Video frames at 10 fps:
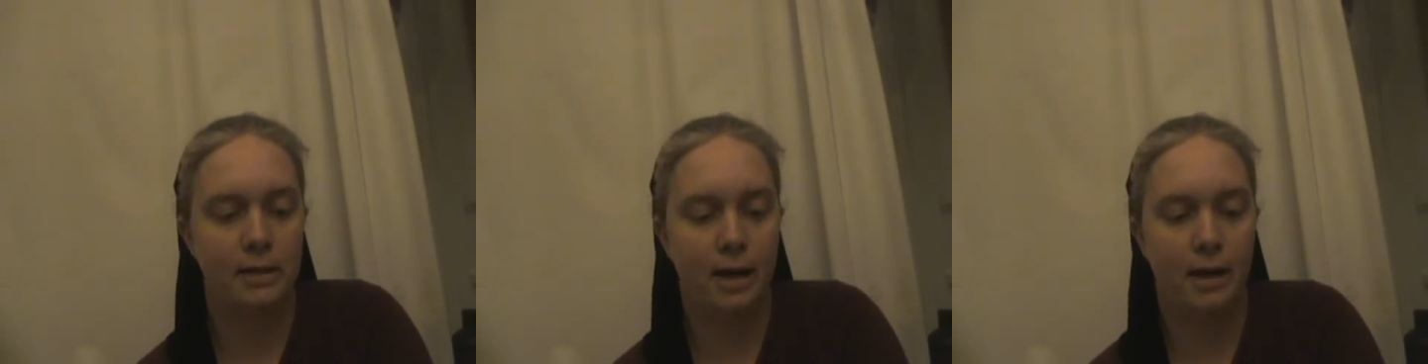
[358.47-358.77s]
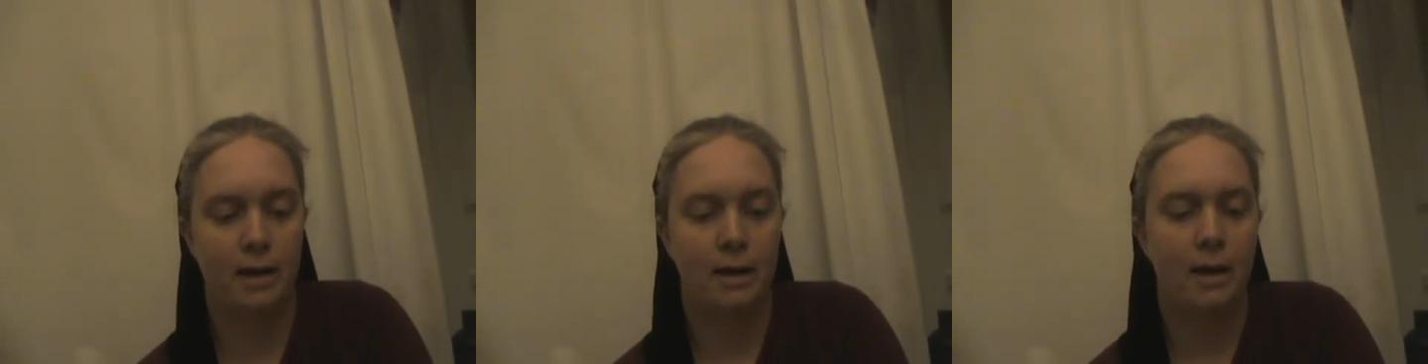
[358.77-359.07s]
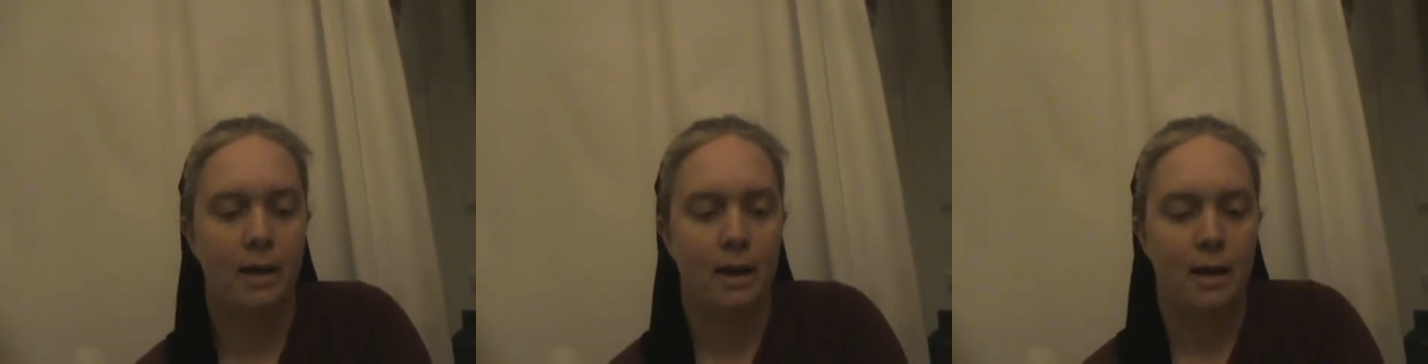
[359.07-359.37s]
Then
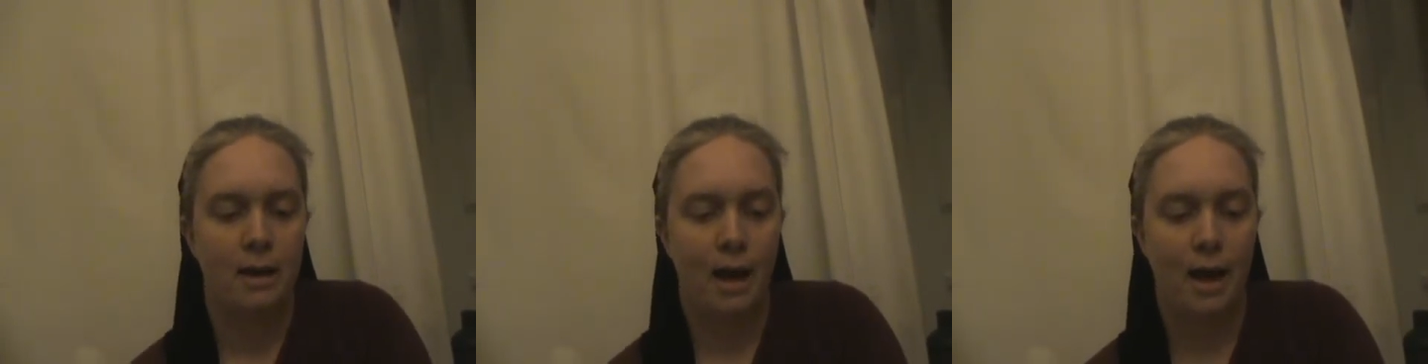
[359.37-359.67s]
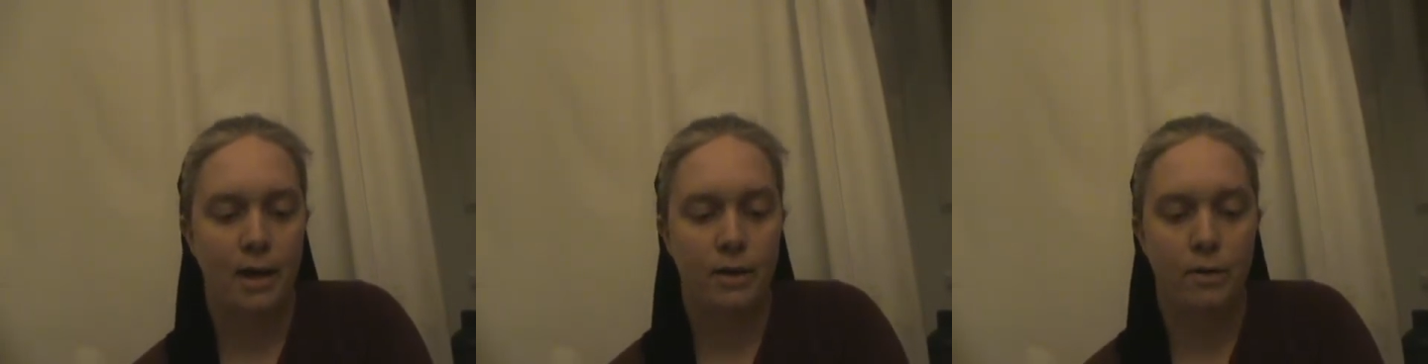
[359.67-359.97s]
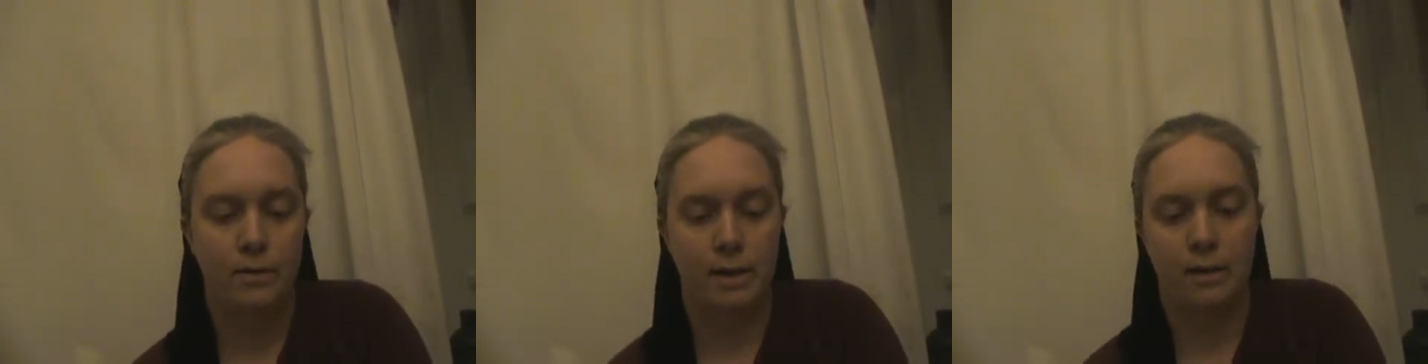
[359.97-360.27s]
God
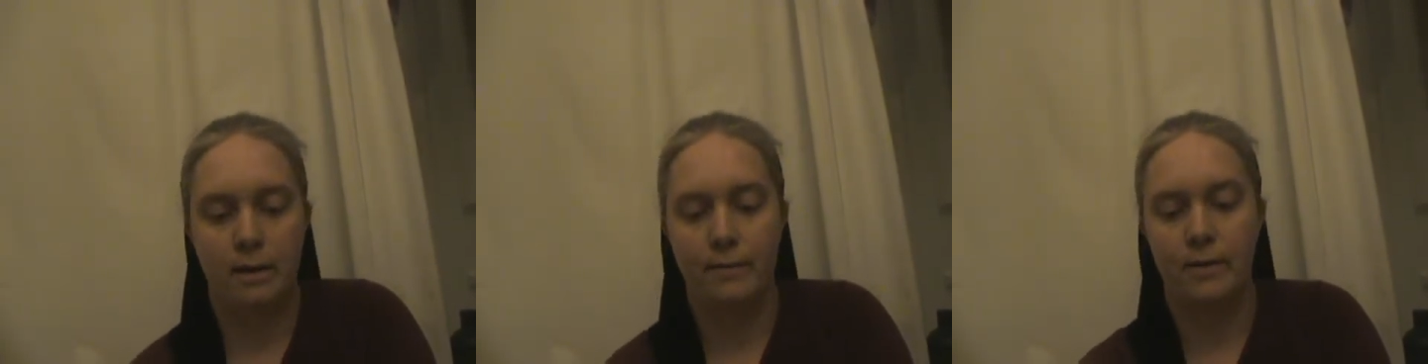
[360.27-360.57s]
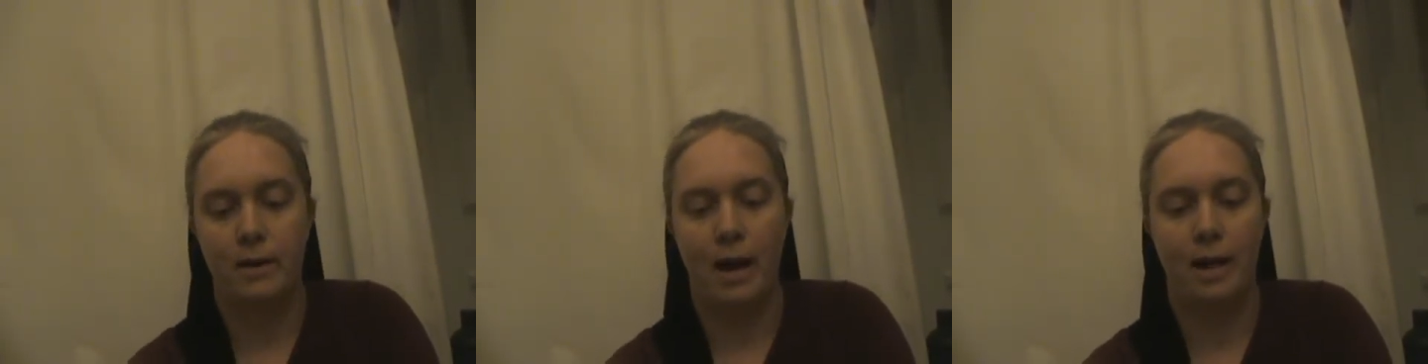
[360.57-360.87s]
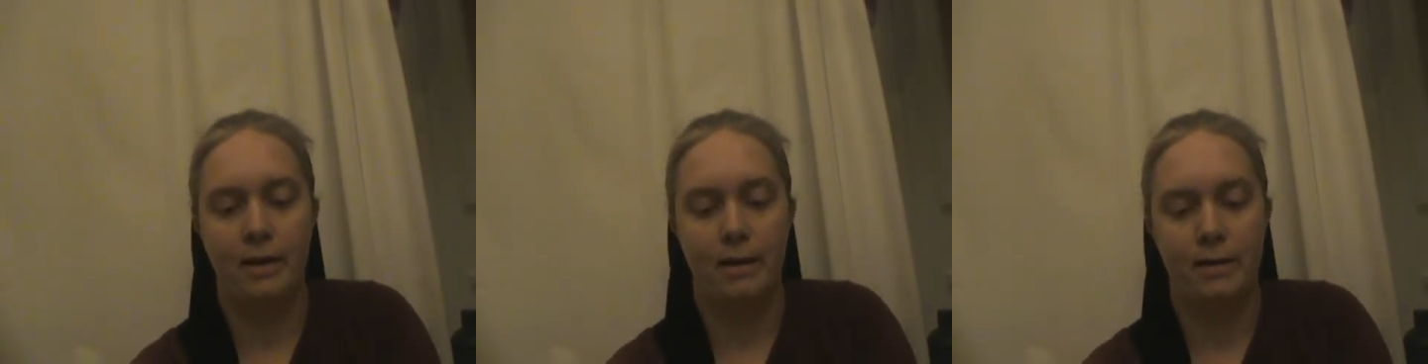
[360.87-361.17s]
knows how to deliver the
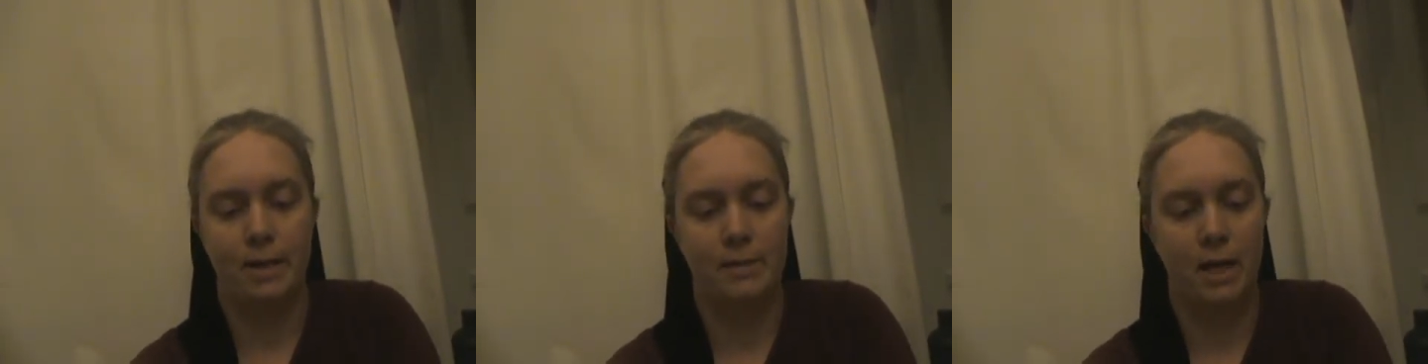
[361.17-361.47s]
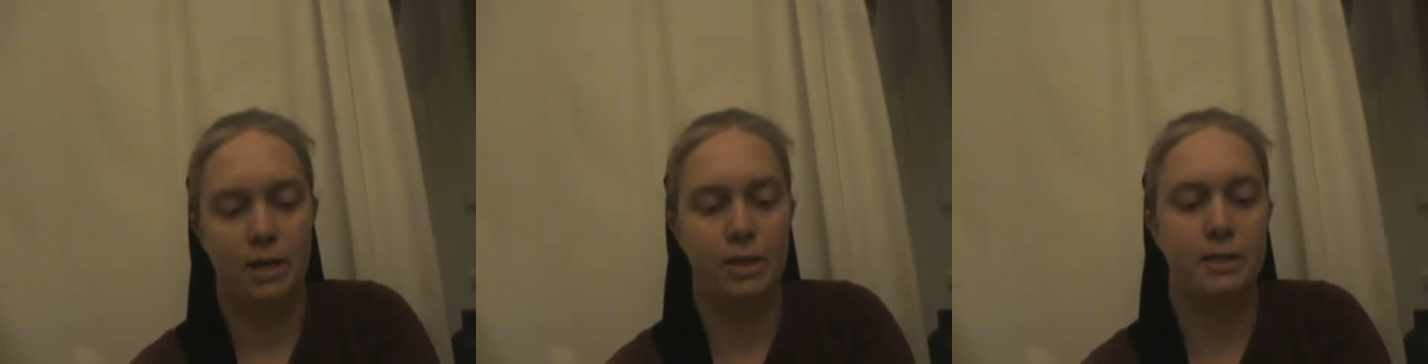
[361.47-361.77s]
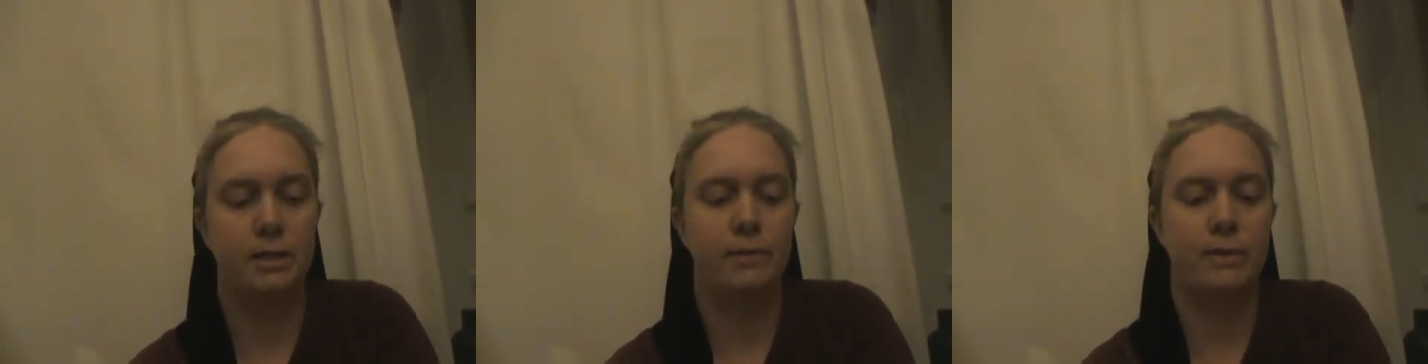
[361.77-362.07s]
godly out of
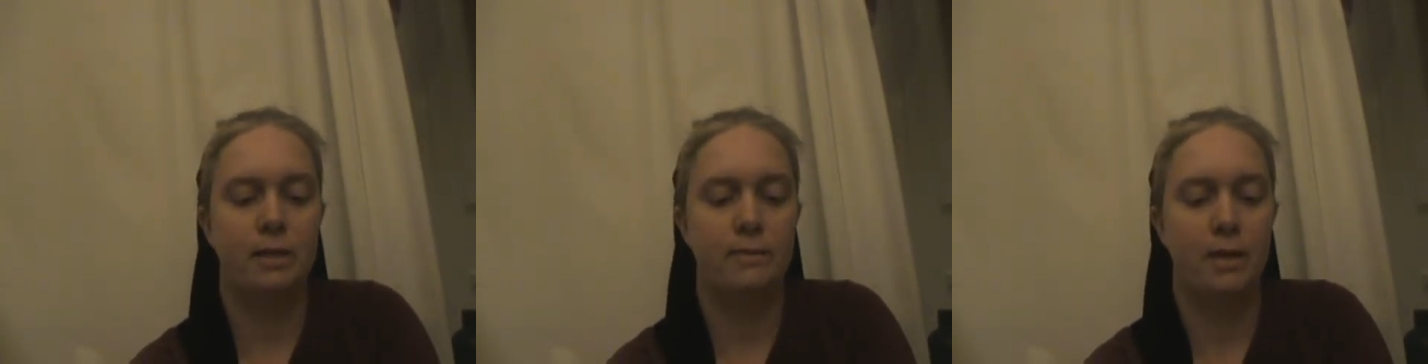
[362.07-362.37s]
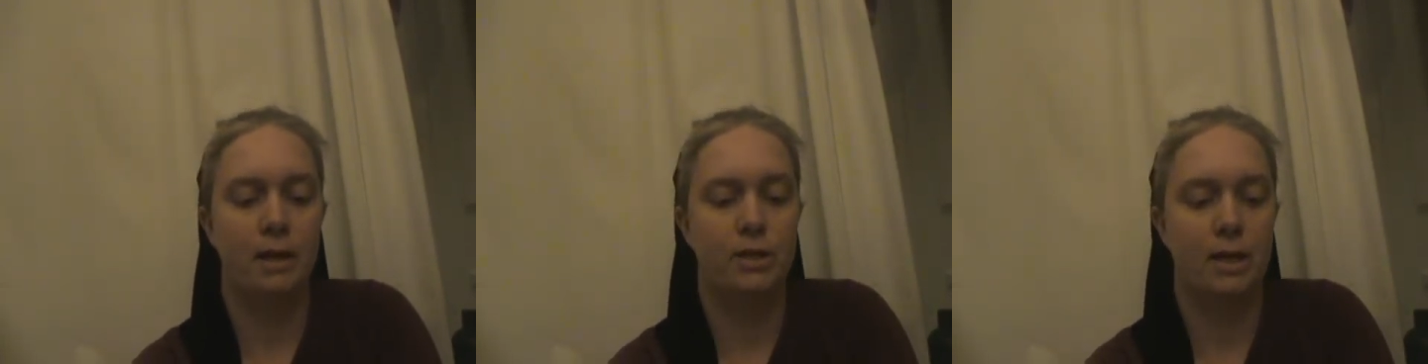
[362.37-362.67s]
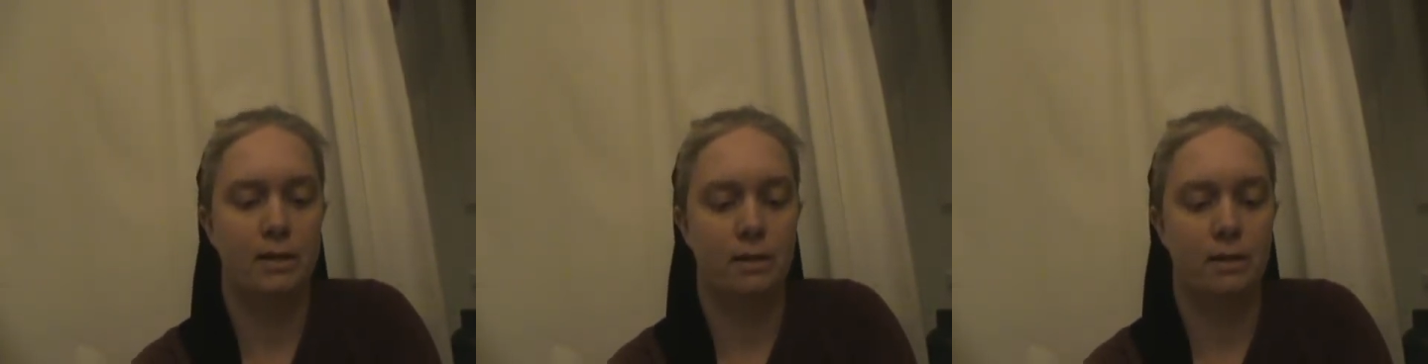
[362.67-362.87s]
temptations and to reserve the unjust